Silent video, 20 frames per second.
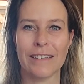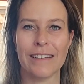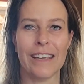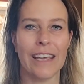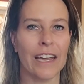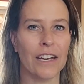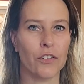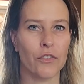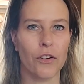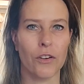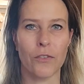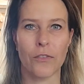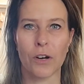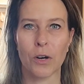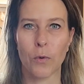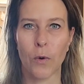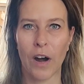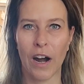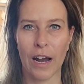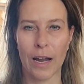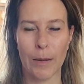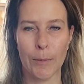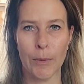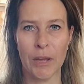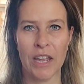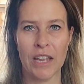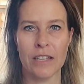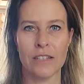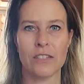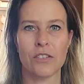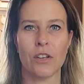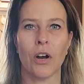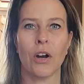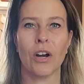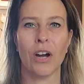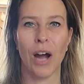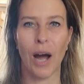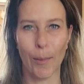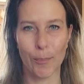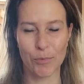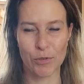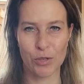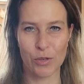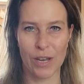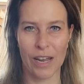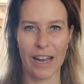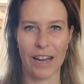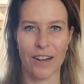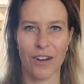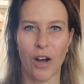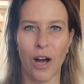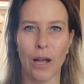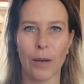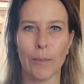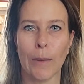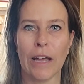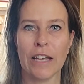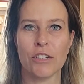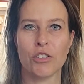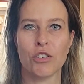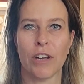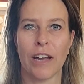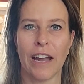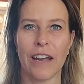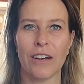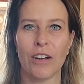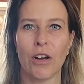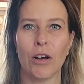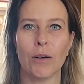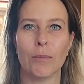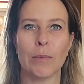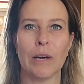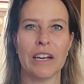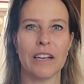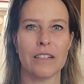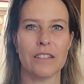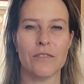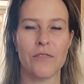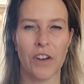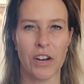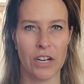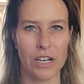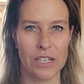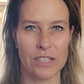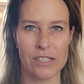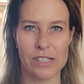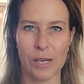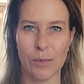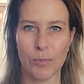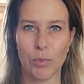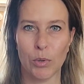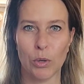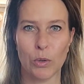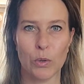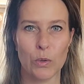The entry requirements are up to date on my channel, but it's very simple.